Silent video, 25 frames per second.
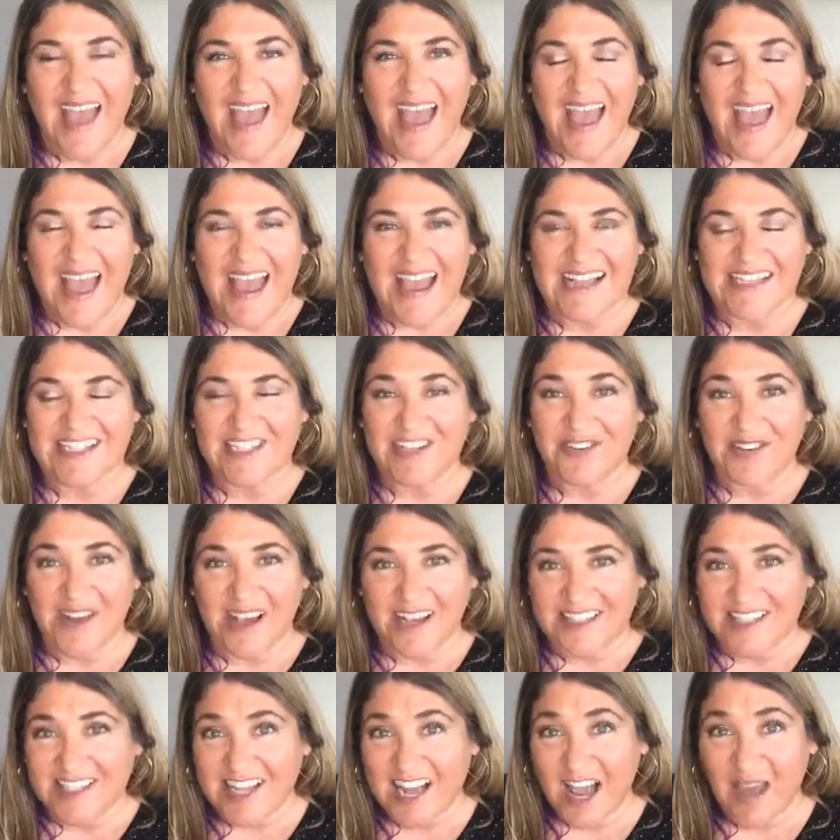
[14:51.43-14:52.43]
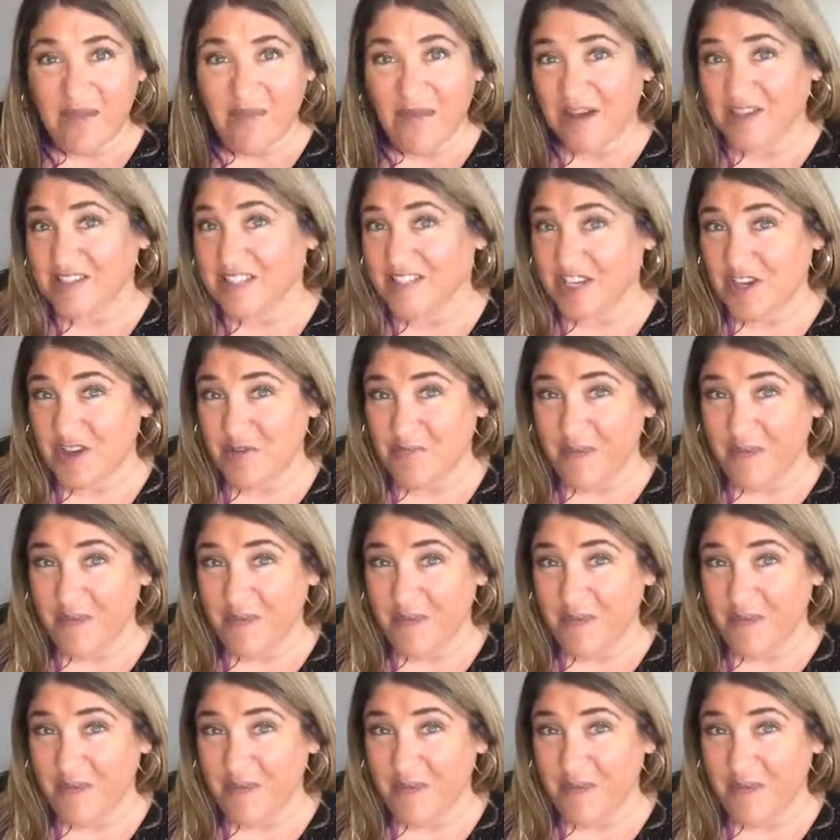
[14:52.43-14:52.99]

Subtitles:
until next time, I'll see you